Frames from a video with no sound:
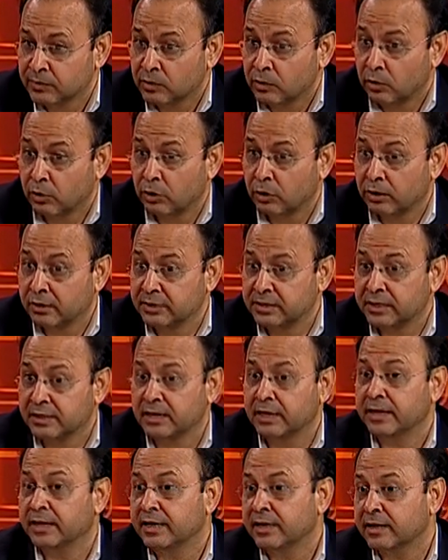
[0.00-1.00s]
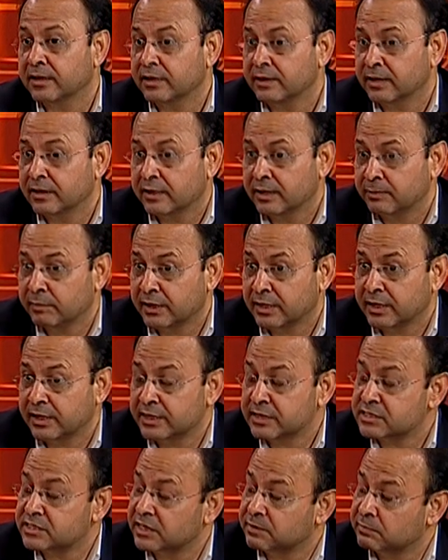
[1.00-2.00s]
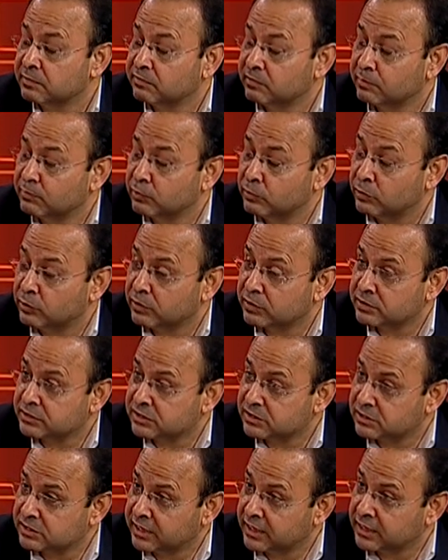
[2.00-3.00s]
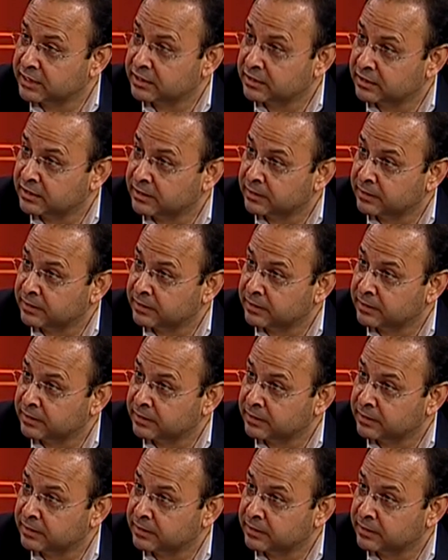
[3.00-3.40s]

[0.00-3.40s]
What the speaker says: or declaring, making a statement from New York State,